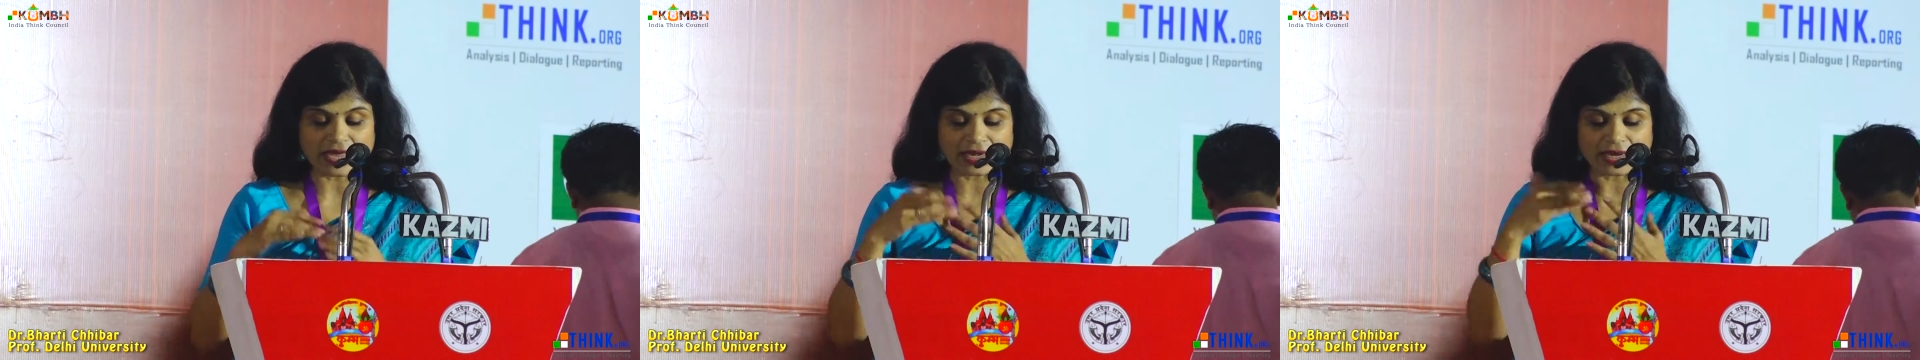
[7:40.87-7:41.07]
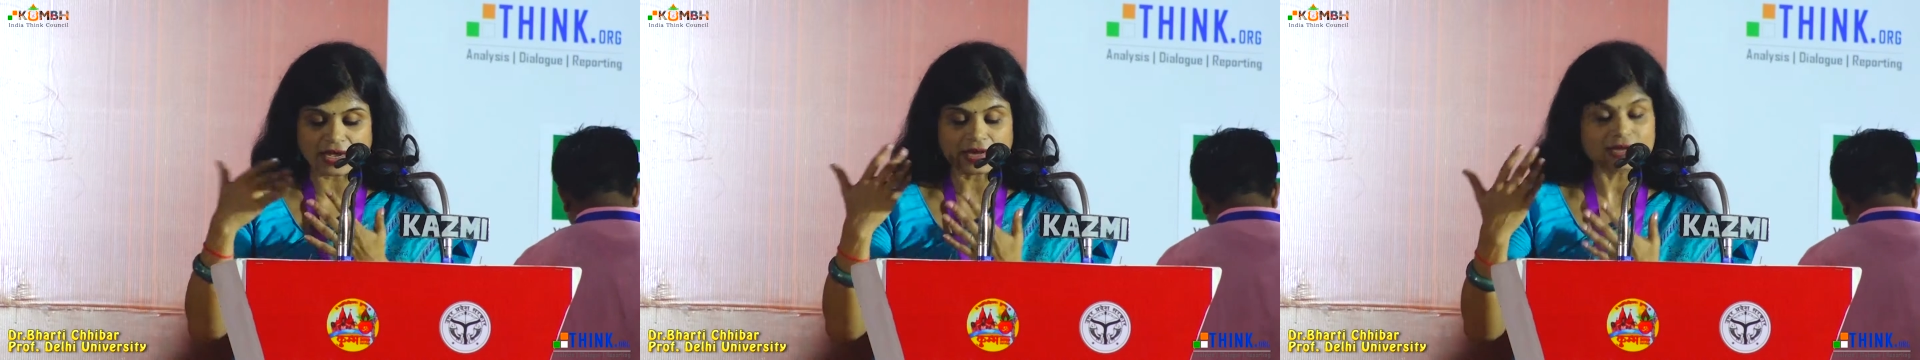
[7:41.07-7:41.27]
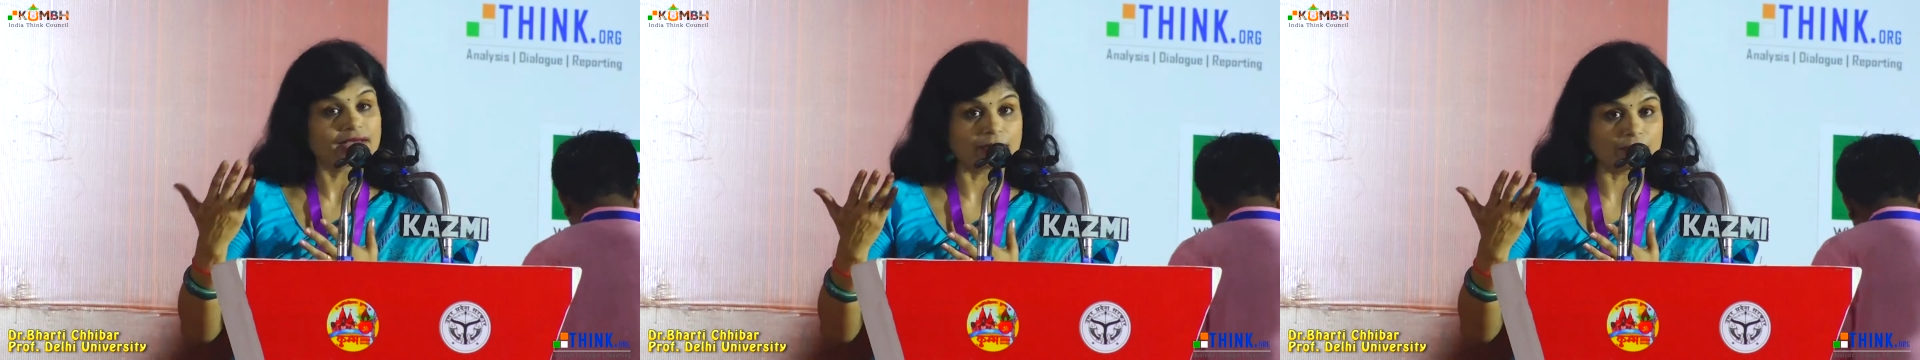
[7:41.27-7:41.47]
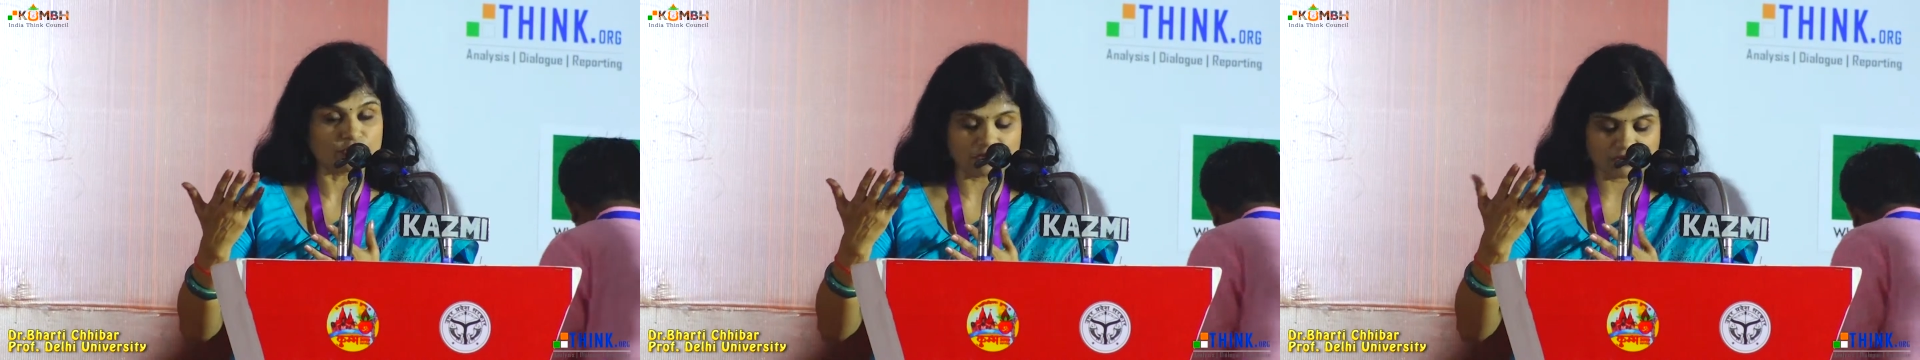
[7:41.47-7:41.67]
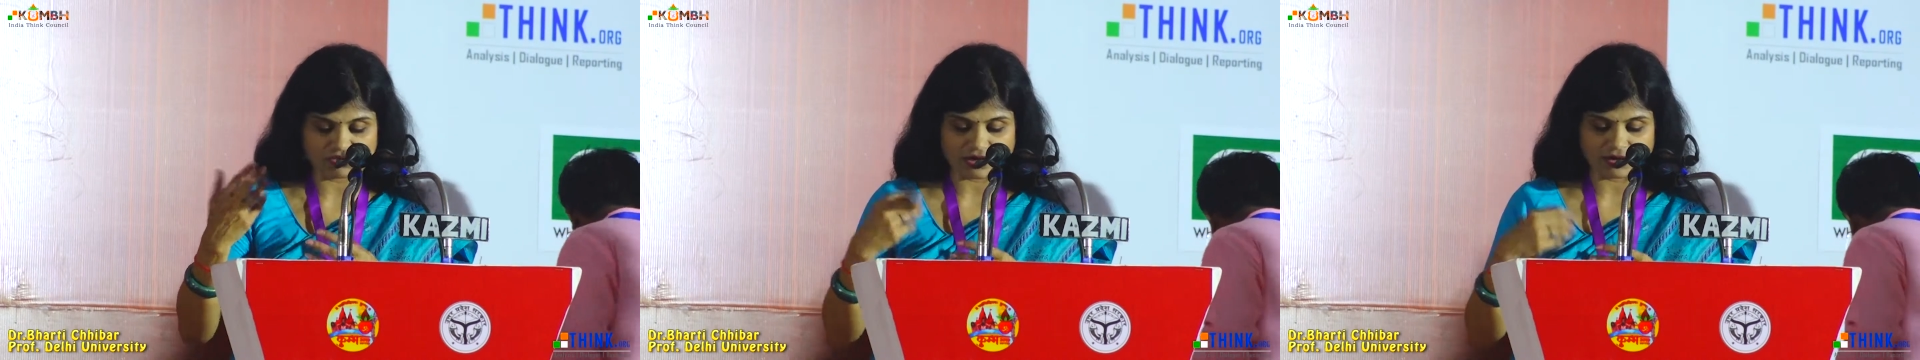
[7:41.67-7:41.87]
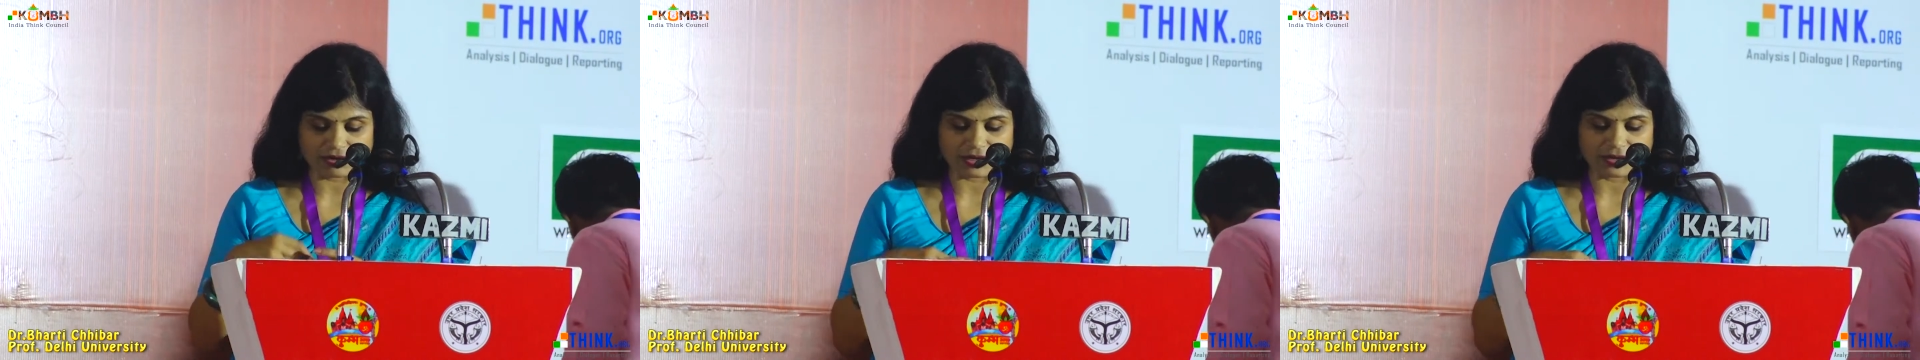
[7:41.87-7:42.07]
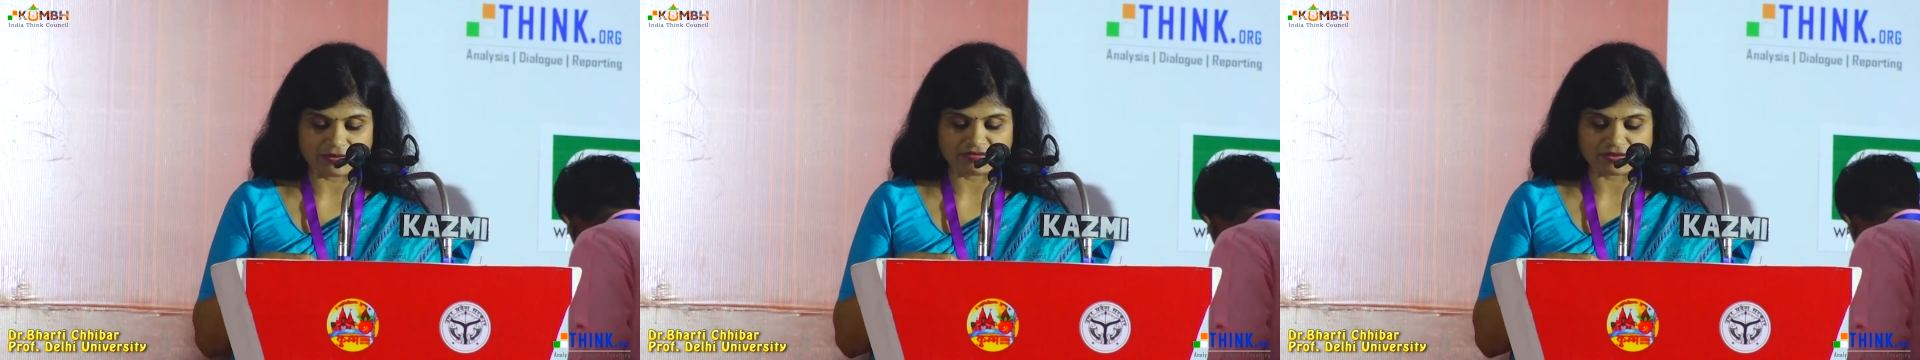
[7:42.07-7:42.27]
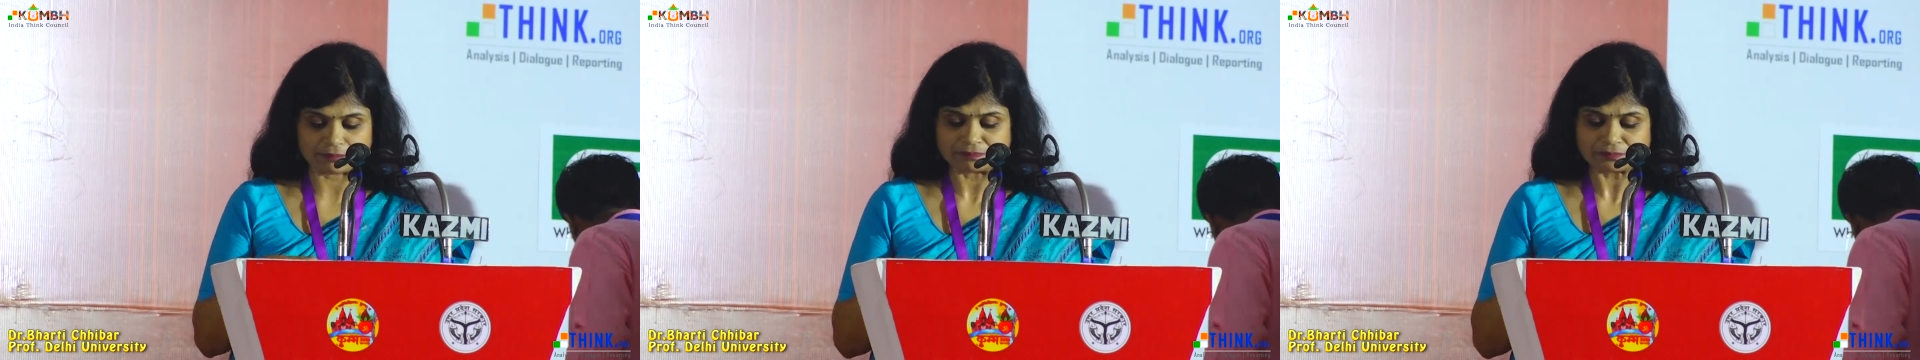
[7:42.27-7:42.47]
and our
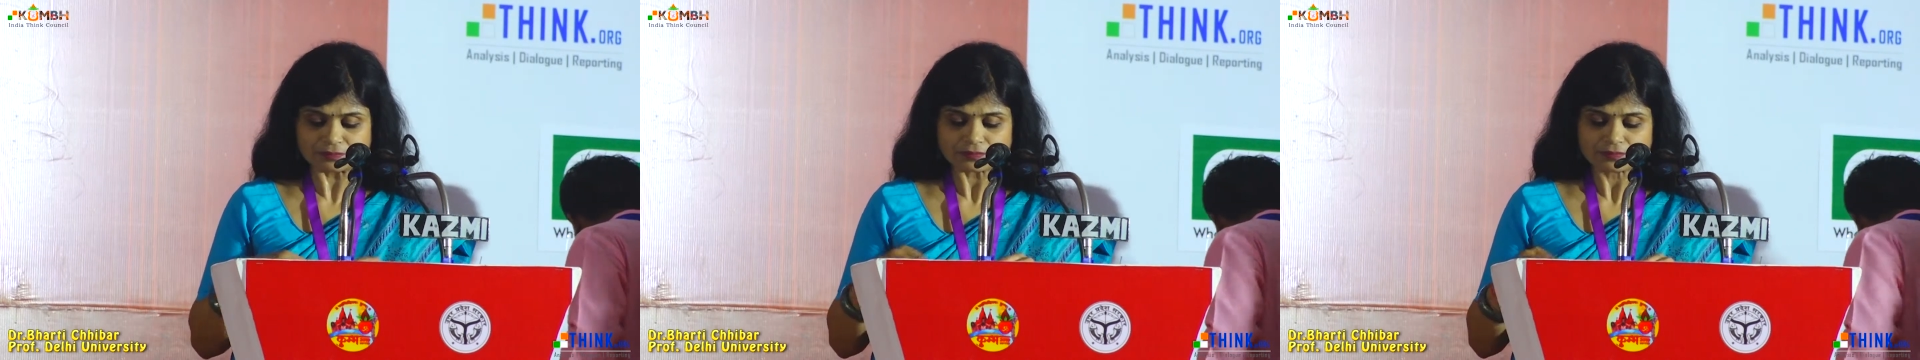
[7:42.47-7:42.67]
communitarianism.